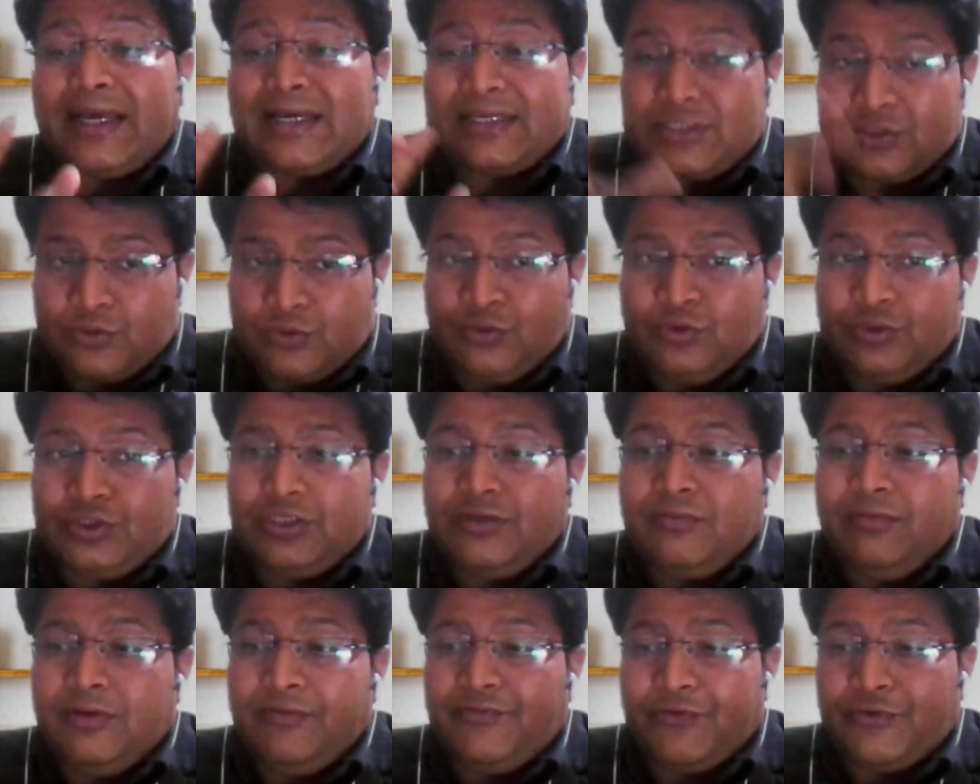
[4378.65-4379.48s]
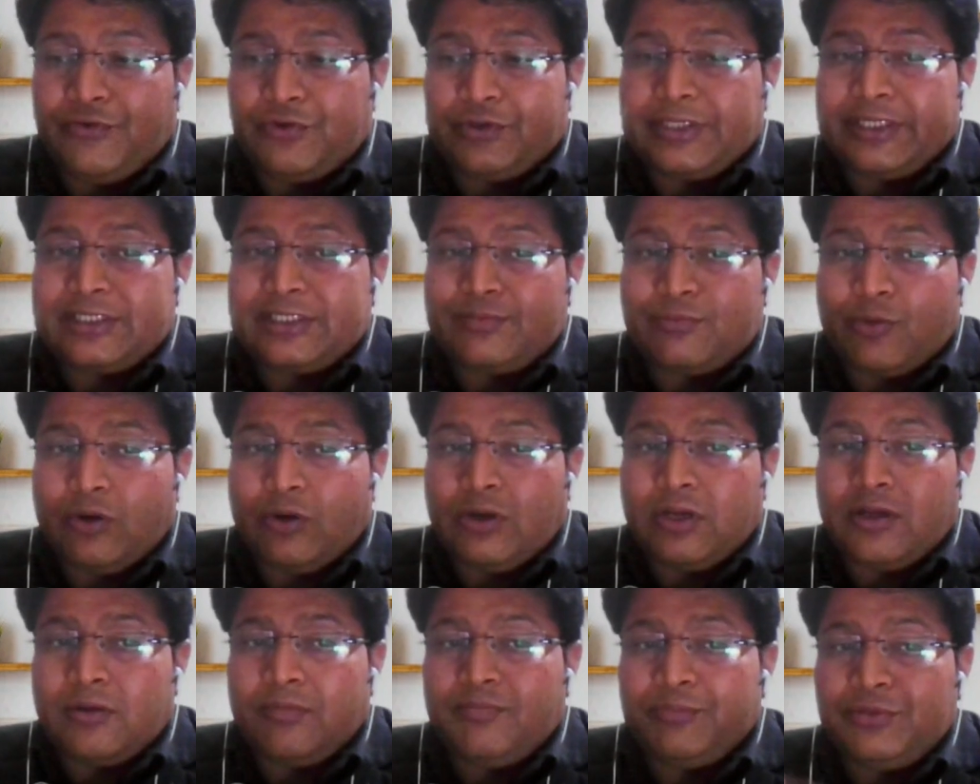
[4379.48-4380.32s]
exclusively for the small
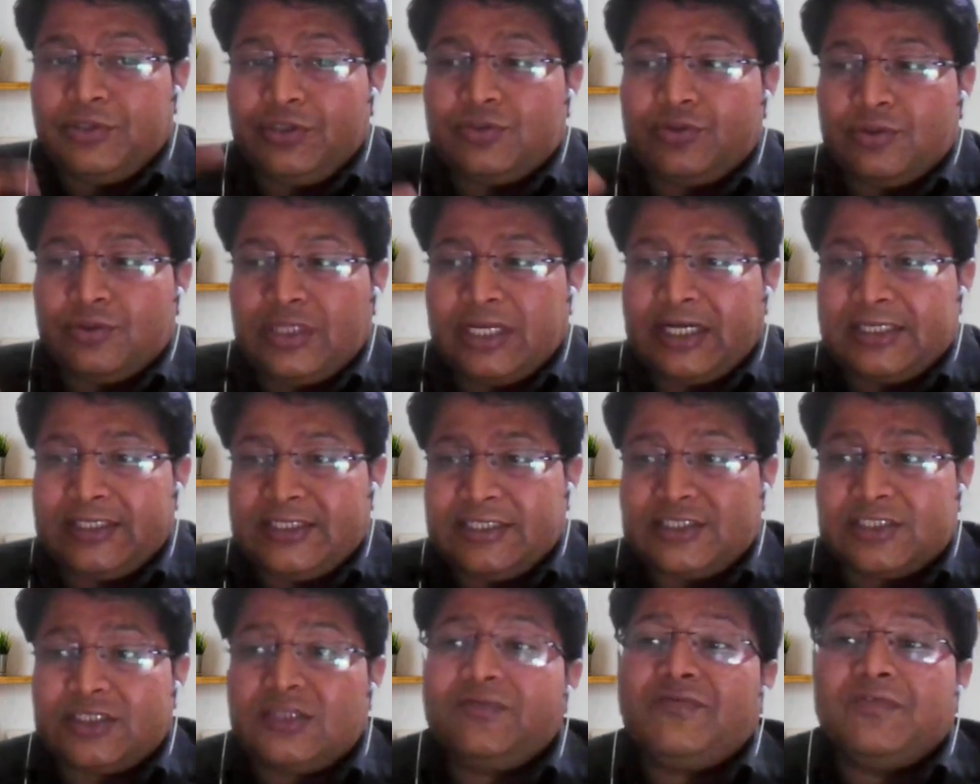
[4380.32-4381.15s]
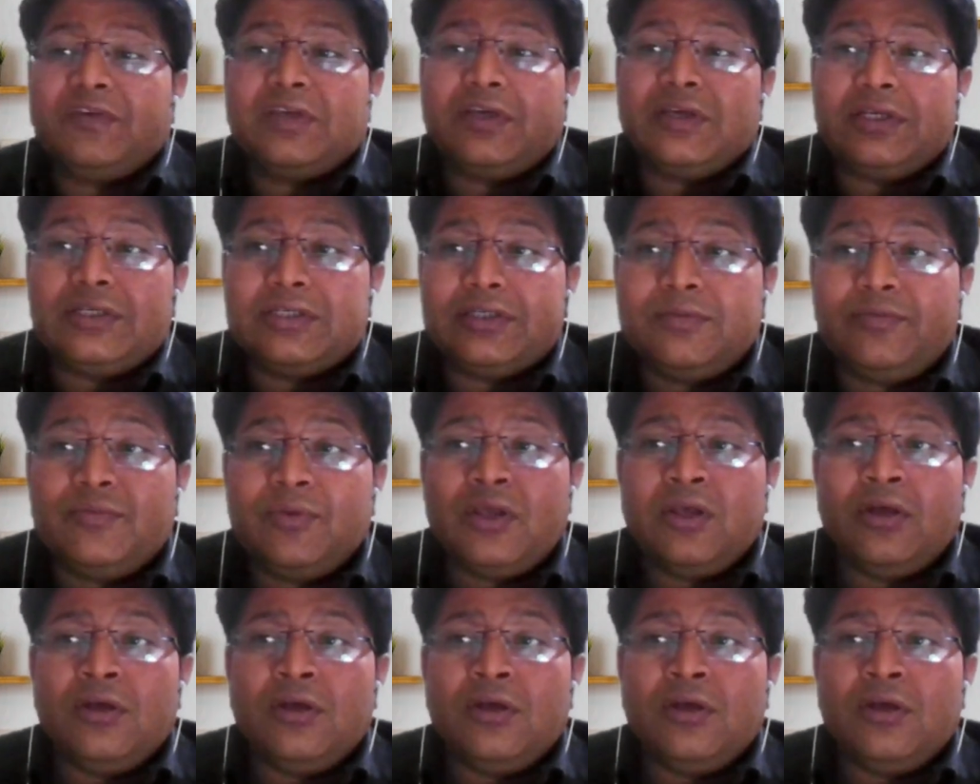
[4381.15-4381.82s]
company so that justification